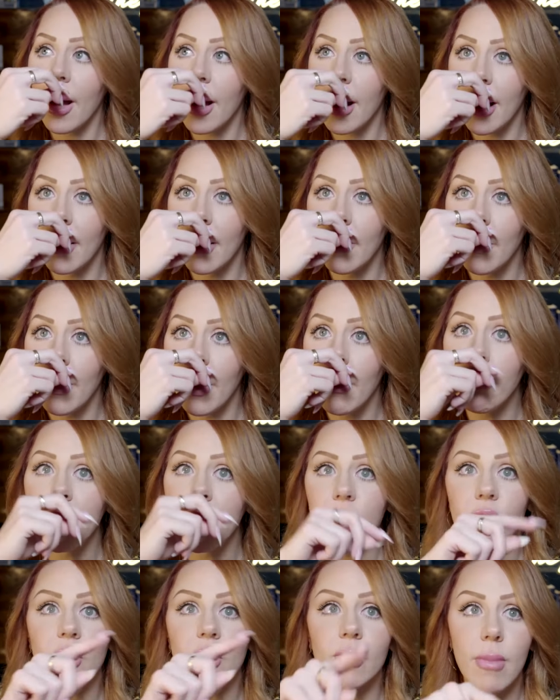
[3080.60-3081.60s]
um,
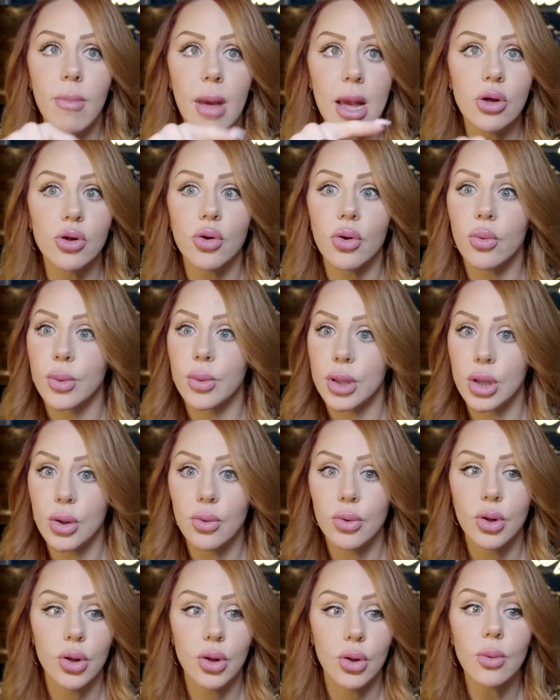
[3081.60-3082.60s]
but just make sure with
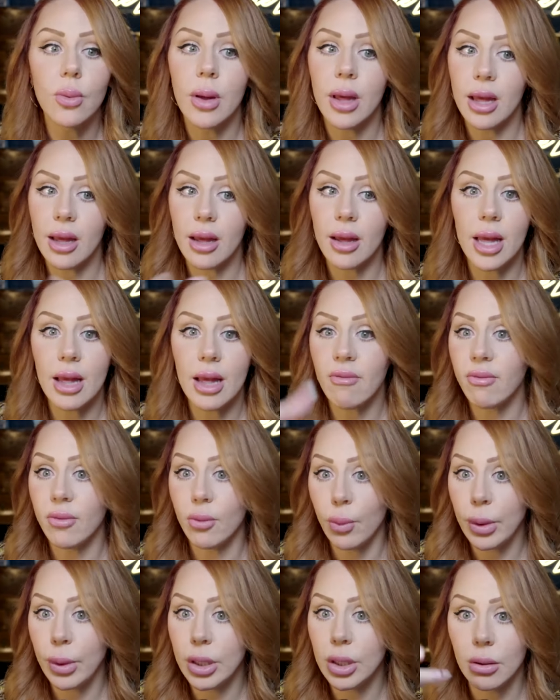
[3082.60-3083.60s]
you too, if
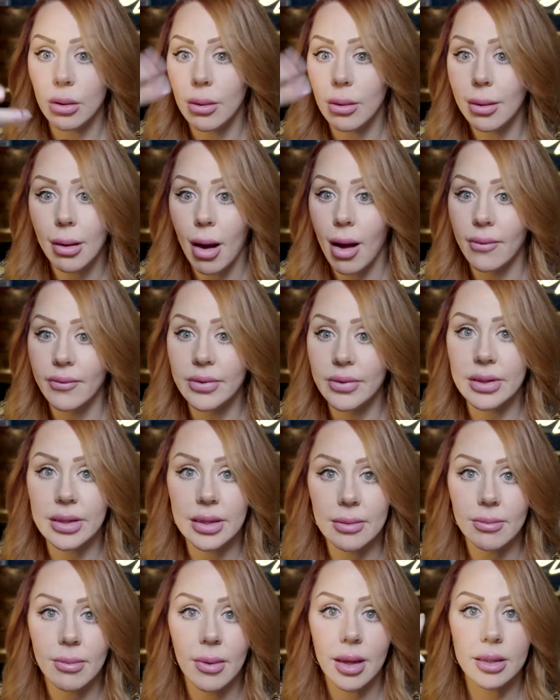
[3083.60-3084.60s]
and when you do it,
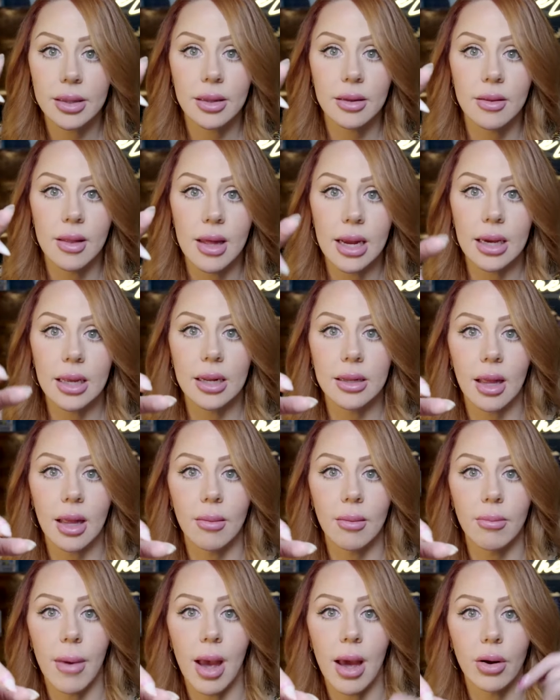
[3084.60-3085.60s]
obviously it's a thing and it
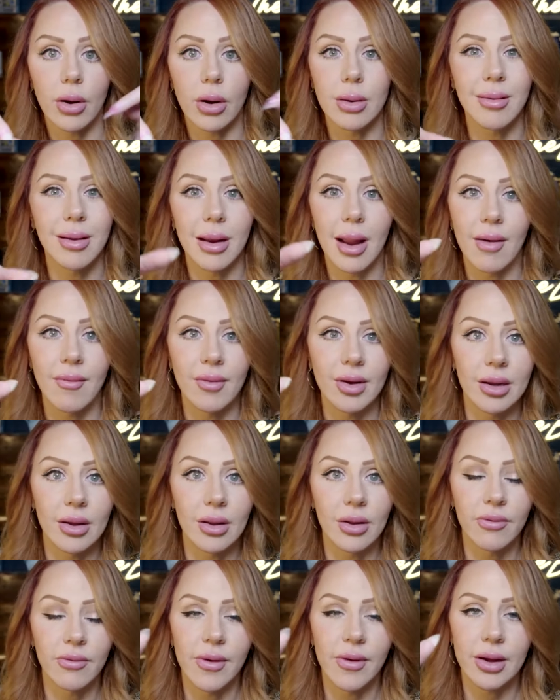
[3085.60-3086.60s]
doesn't matter. It doesn't have any
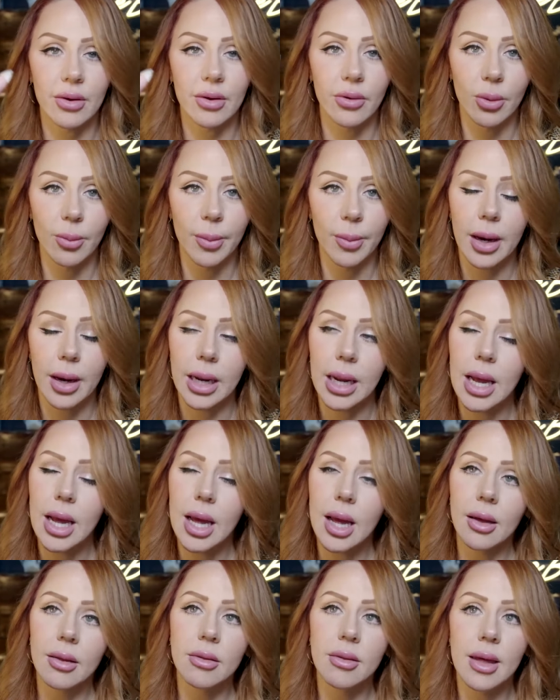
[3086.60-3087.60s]
ill effect on your body.
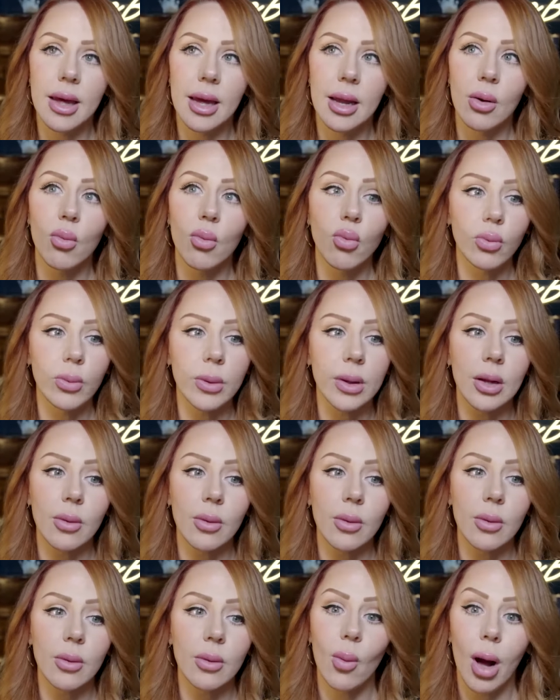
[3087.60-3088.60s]
That really,
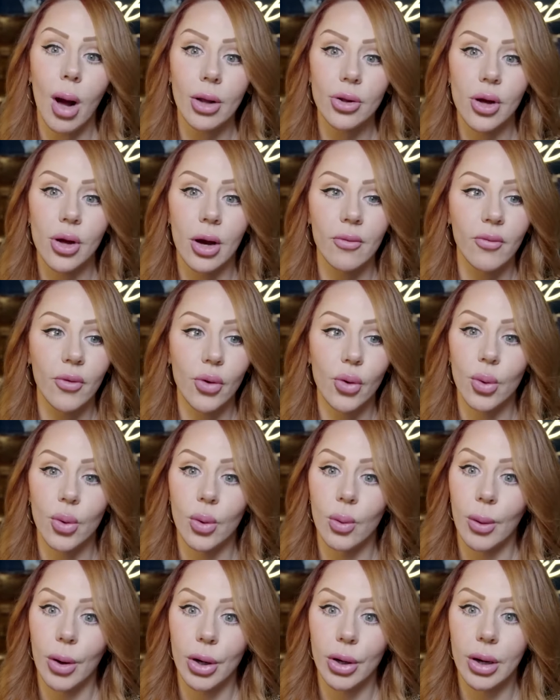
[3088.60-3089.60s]
really watch out for who
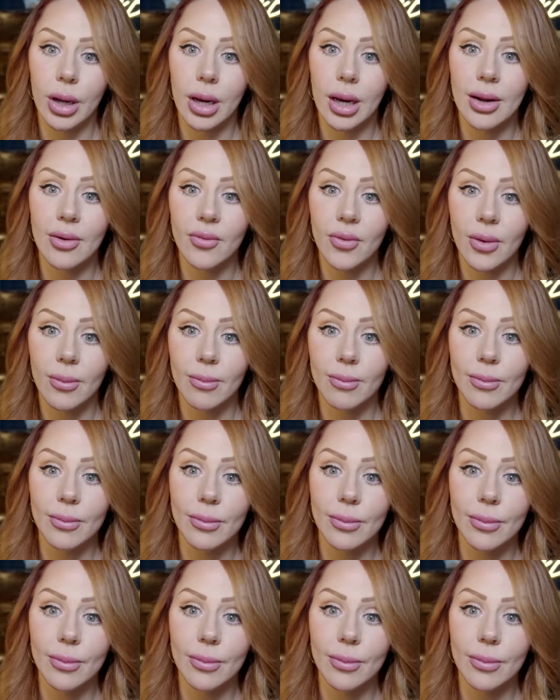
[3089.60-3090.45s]
and where you're getting it from.